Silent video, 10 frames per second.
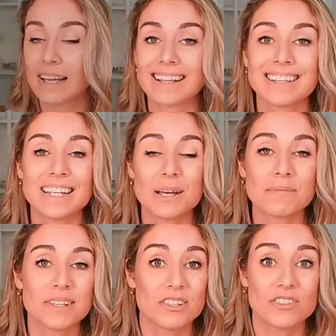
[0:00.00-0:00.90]
set cleanups
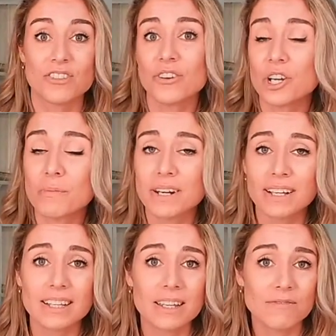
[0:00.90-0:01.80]
such as 30 minute
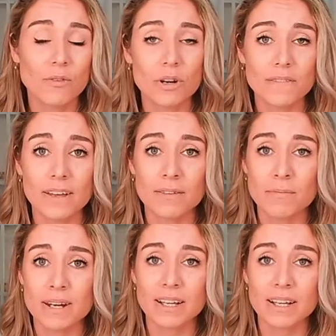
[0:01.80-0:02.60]
clean, 45